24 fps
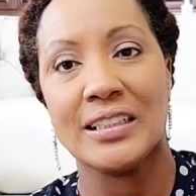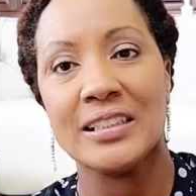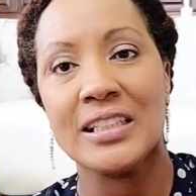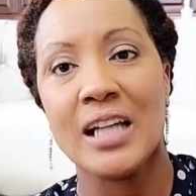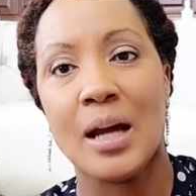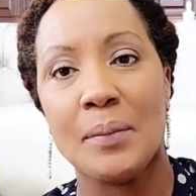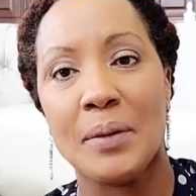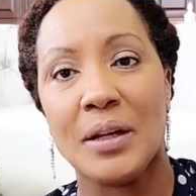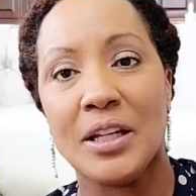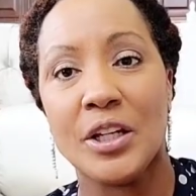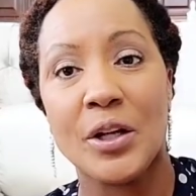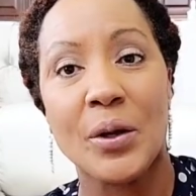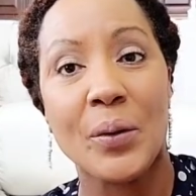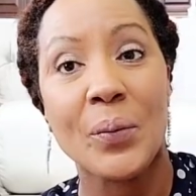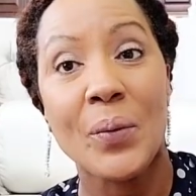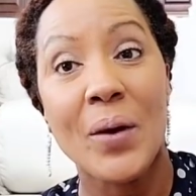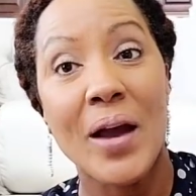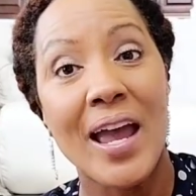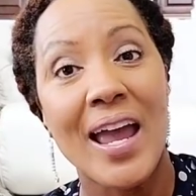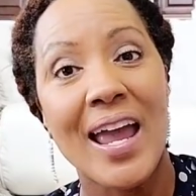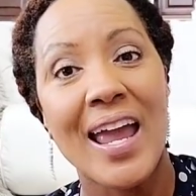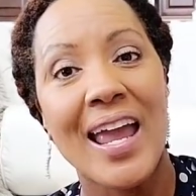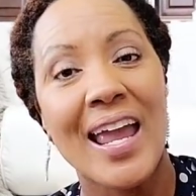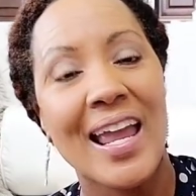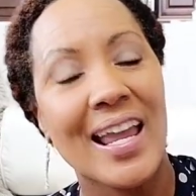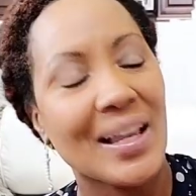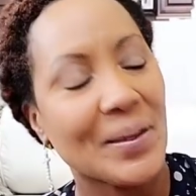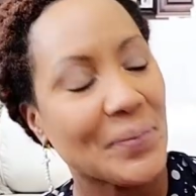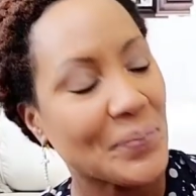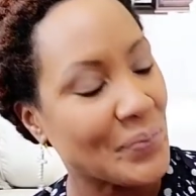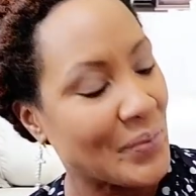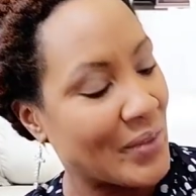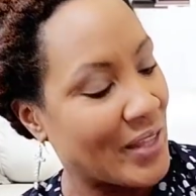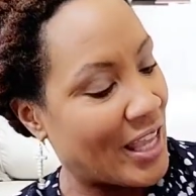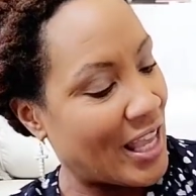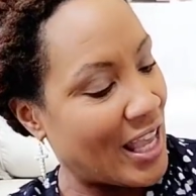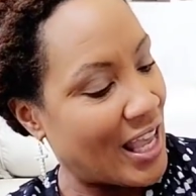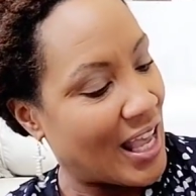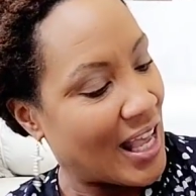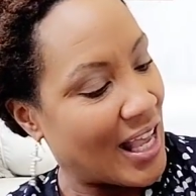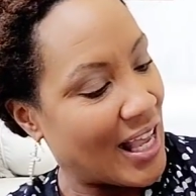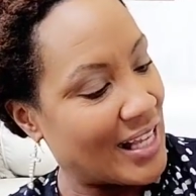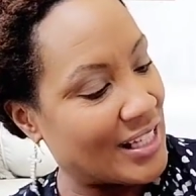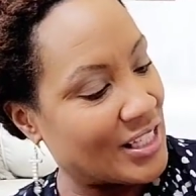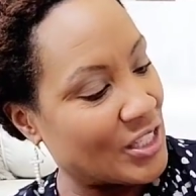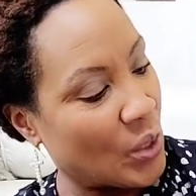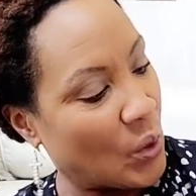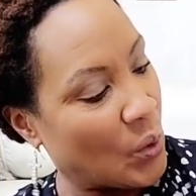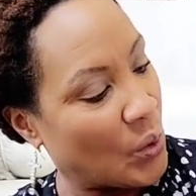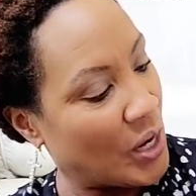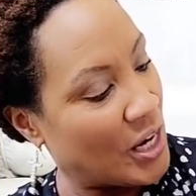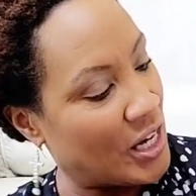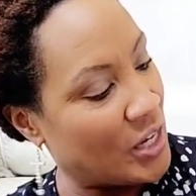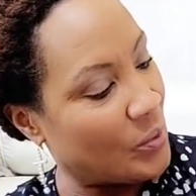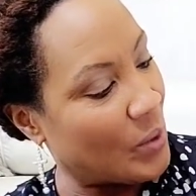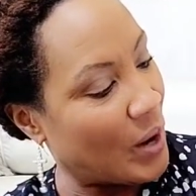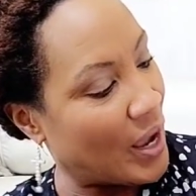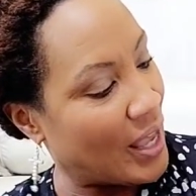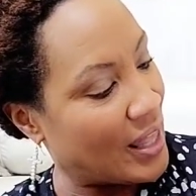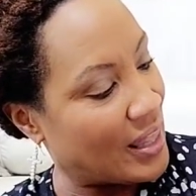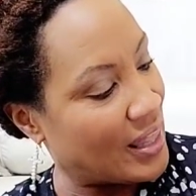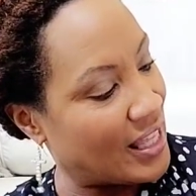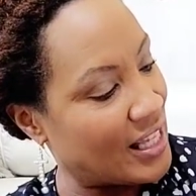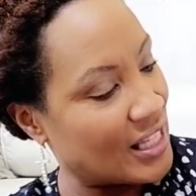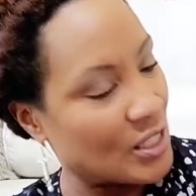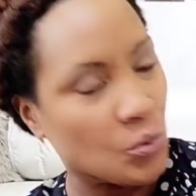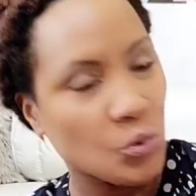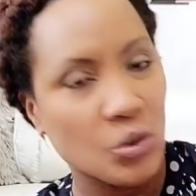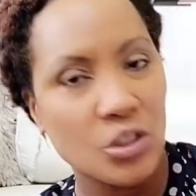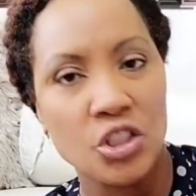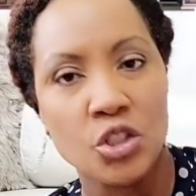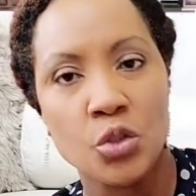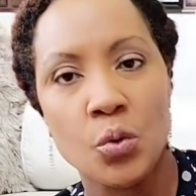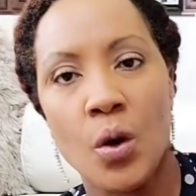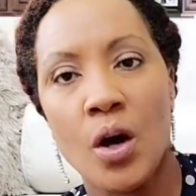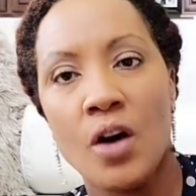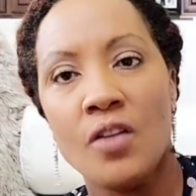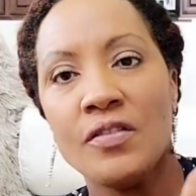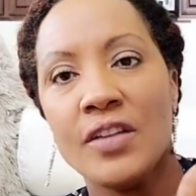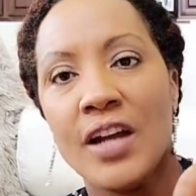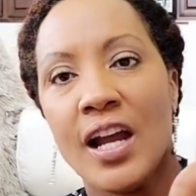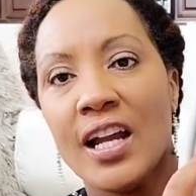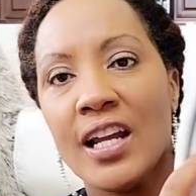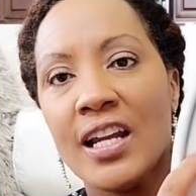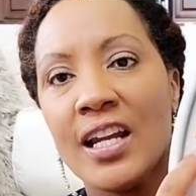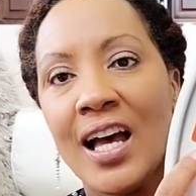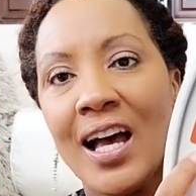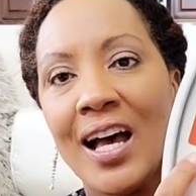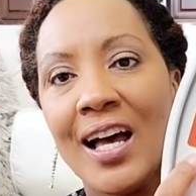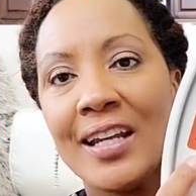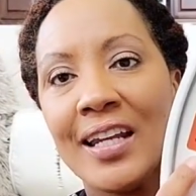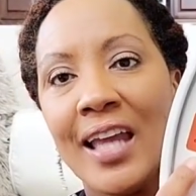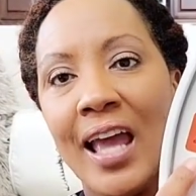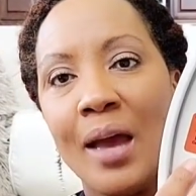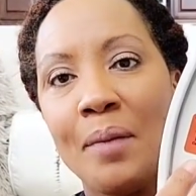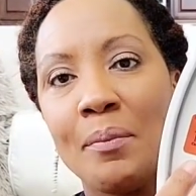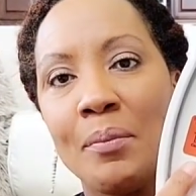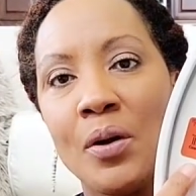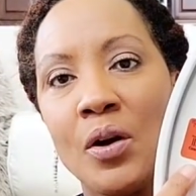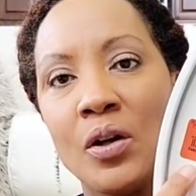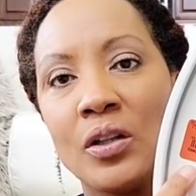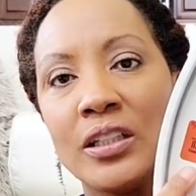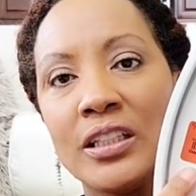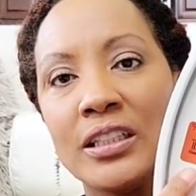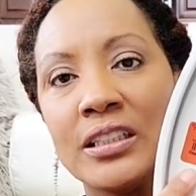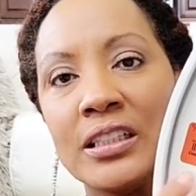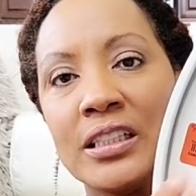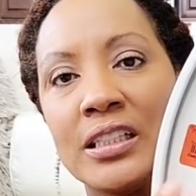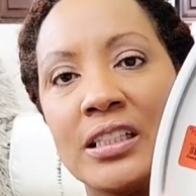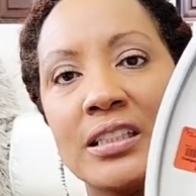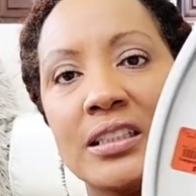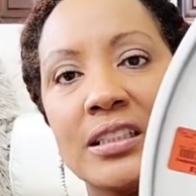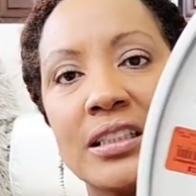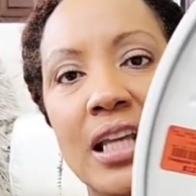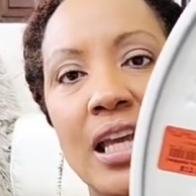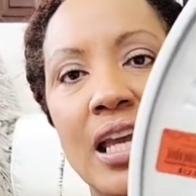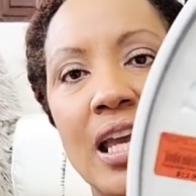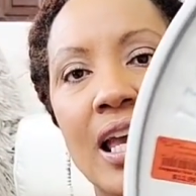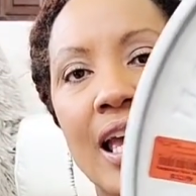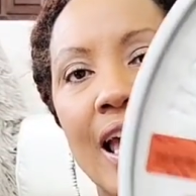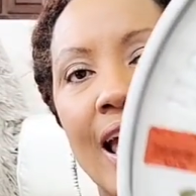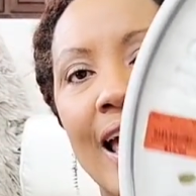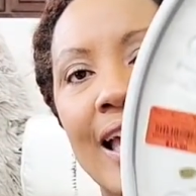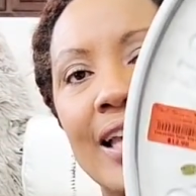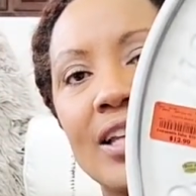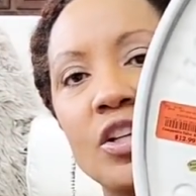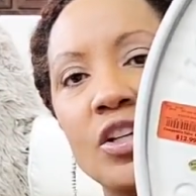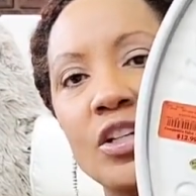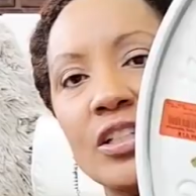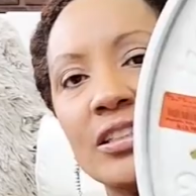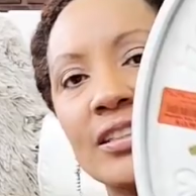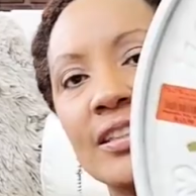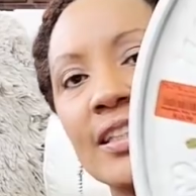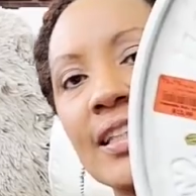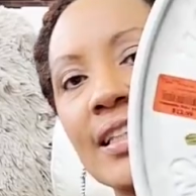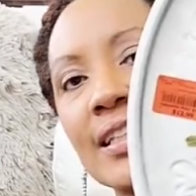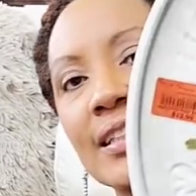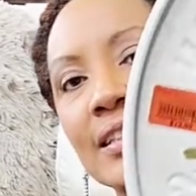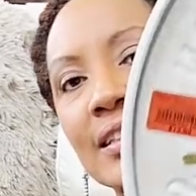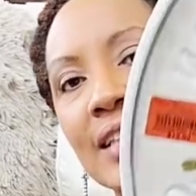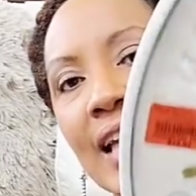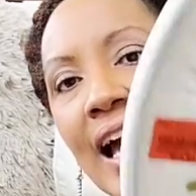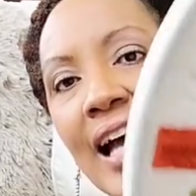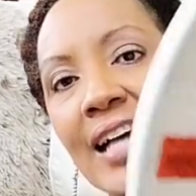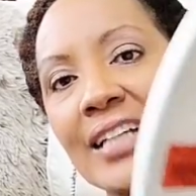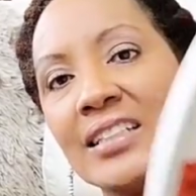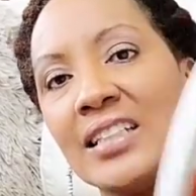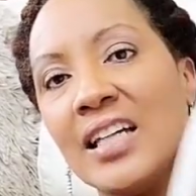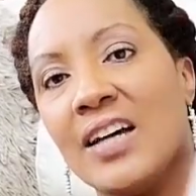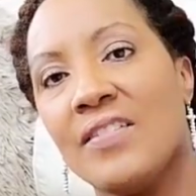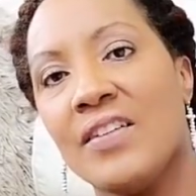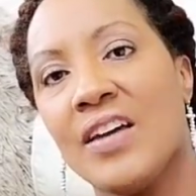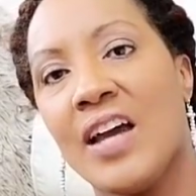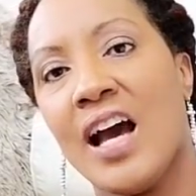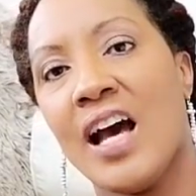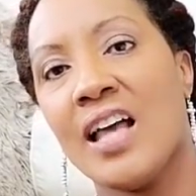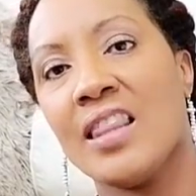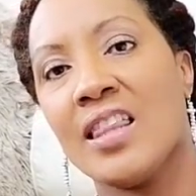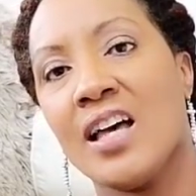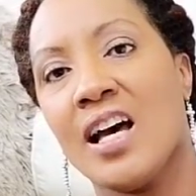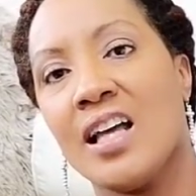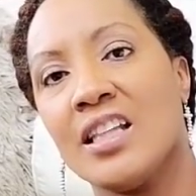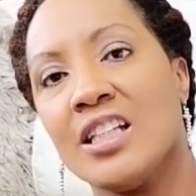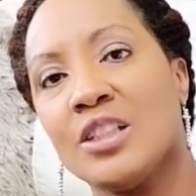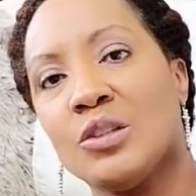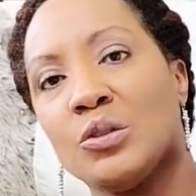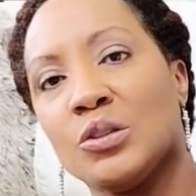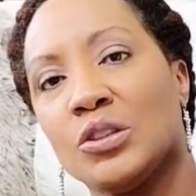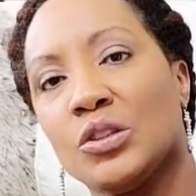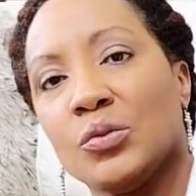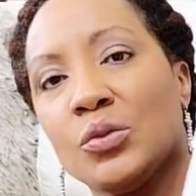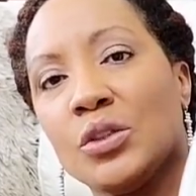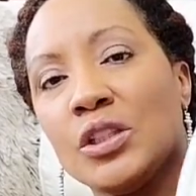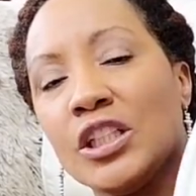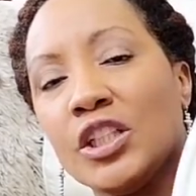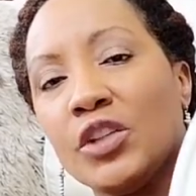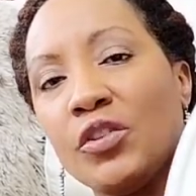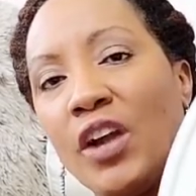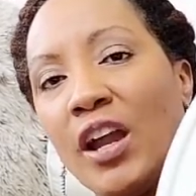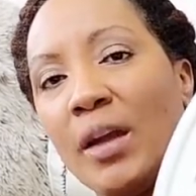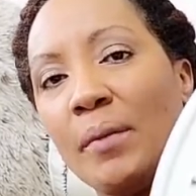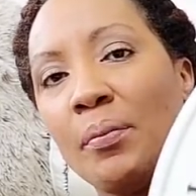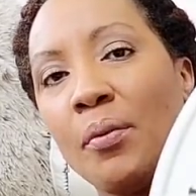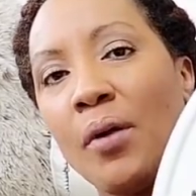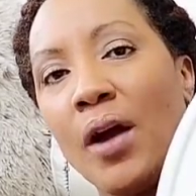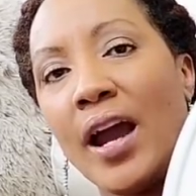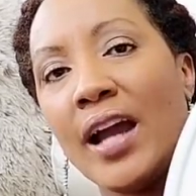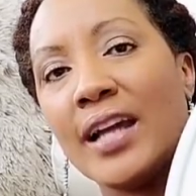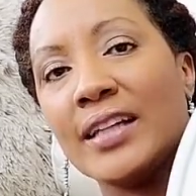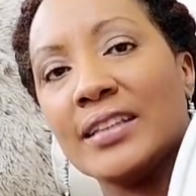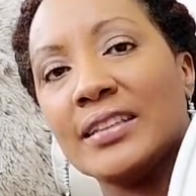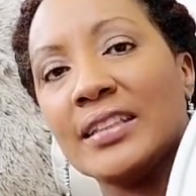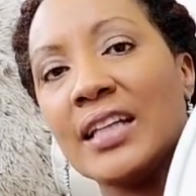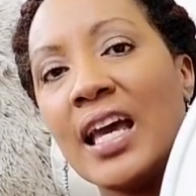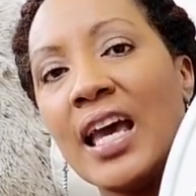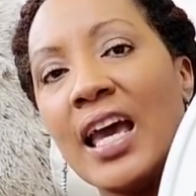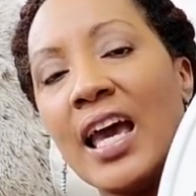coming your way. And so anyway, this was $12.99 at Burlington's, and you can see the size of it. I thought this was a really great price.